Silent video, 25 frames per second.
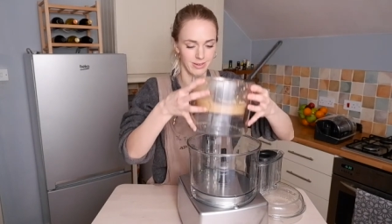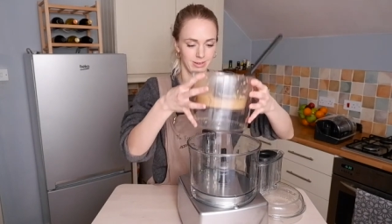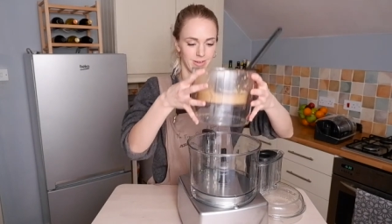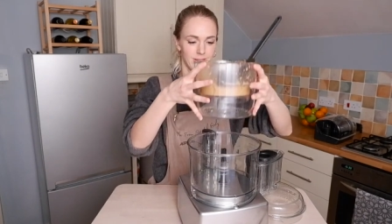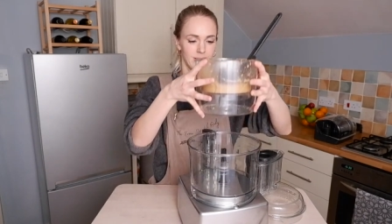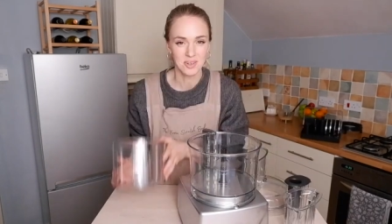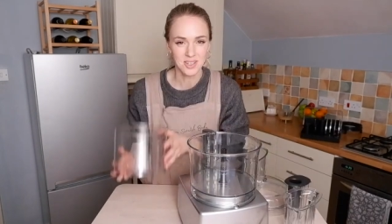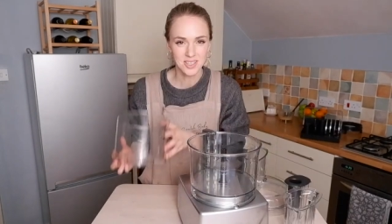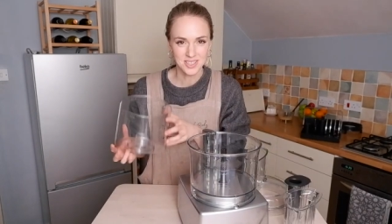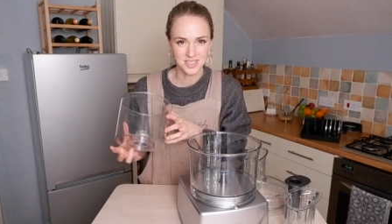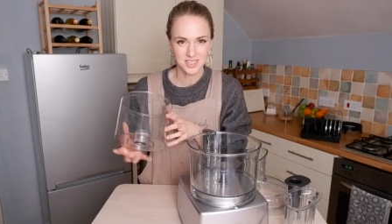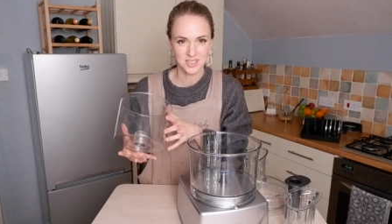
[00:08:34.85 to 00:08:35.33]

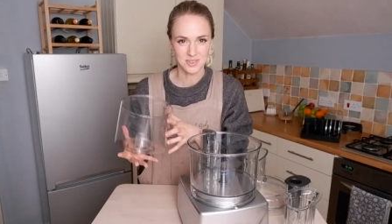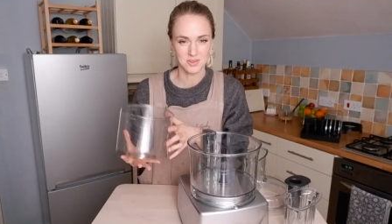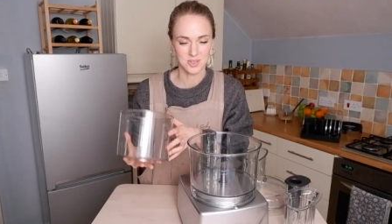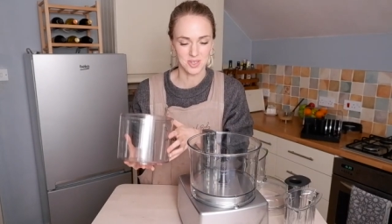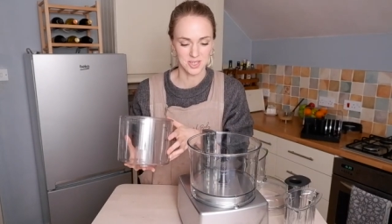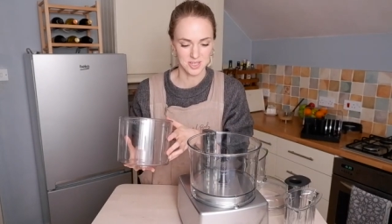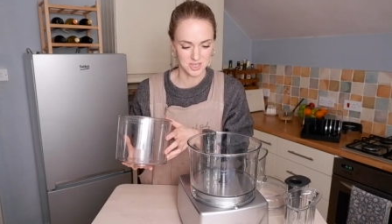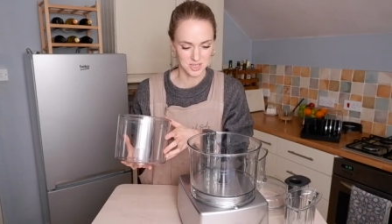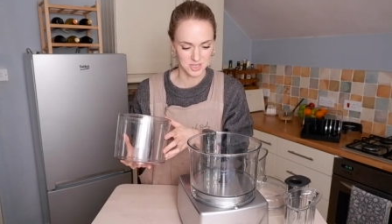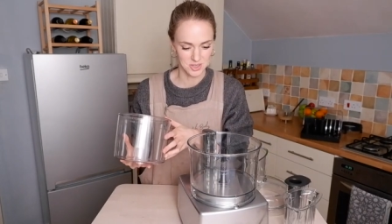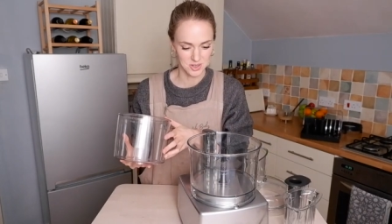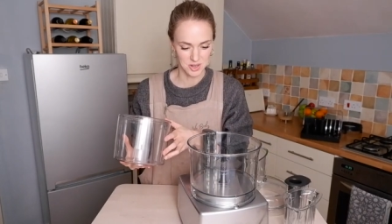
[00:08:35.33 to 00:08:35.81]
All right, so we're
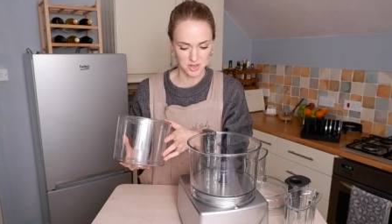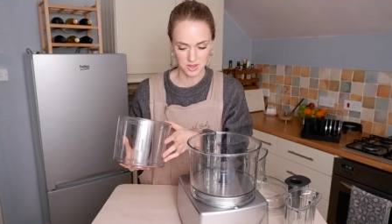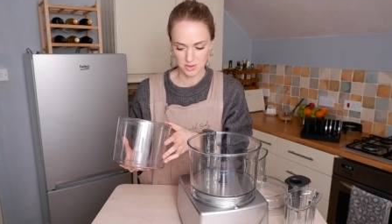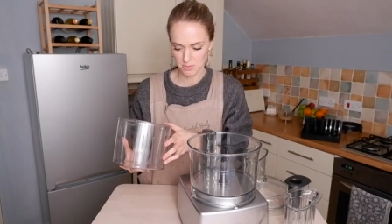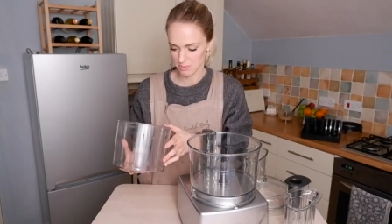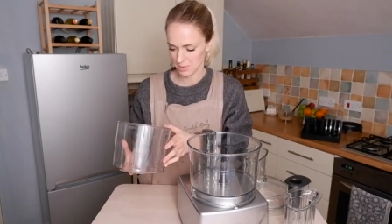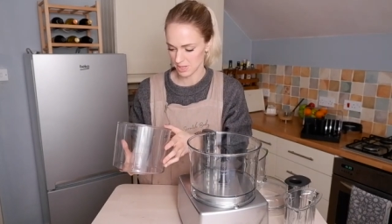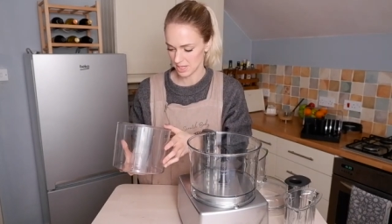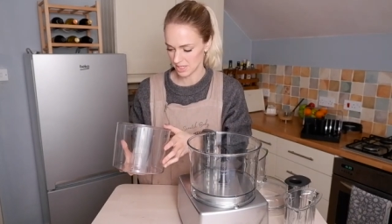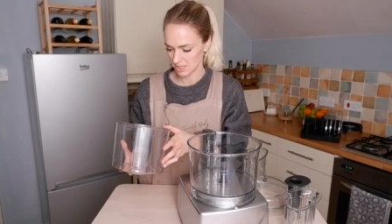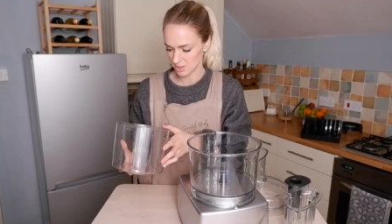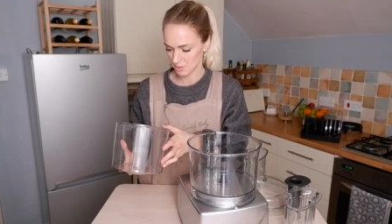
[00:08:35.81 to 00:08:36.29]
going to try the
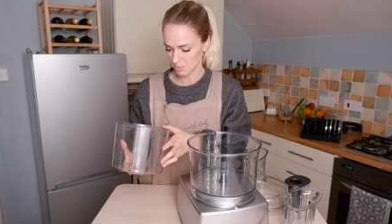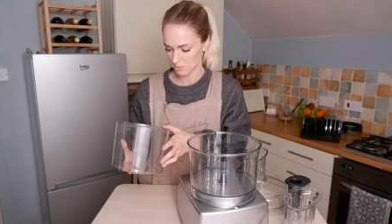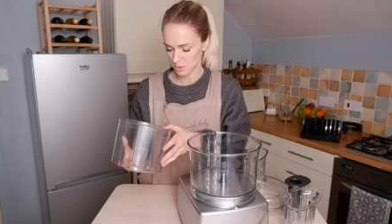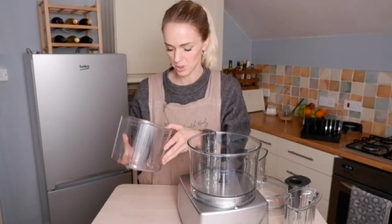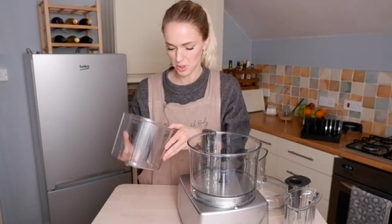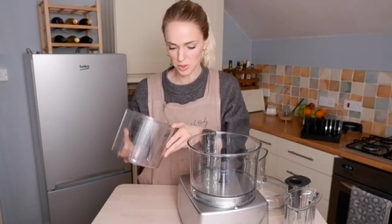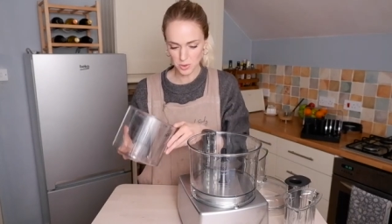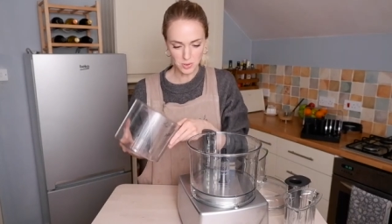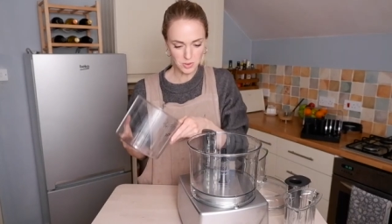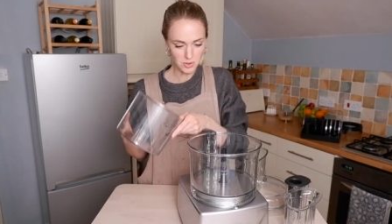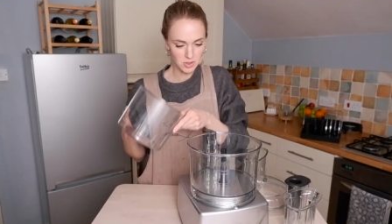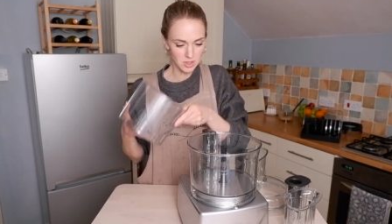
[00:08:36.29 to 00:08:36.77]
medium
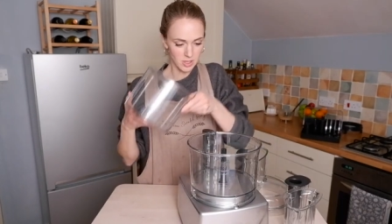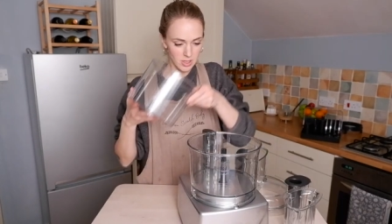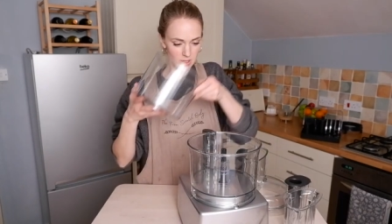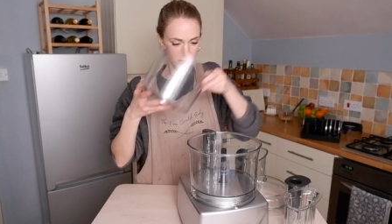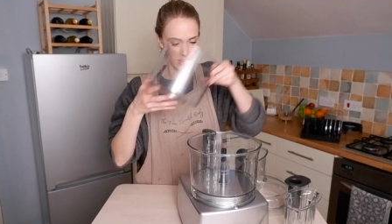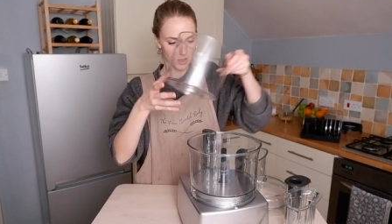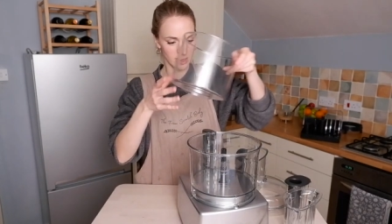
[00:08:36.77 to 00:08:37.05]
bowl.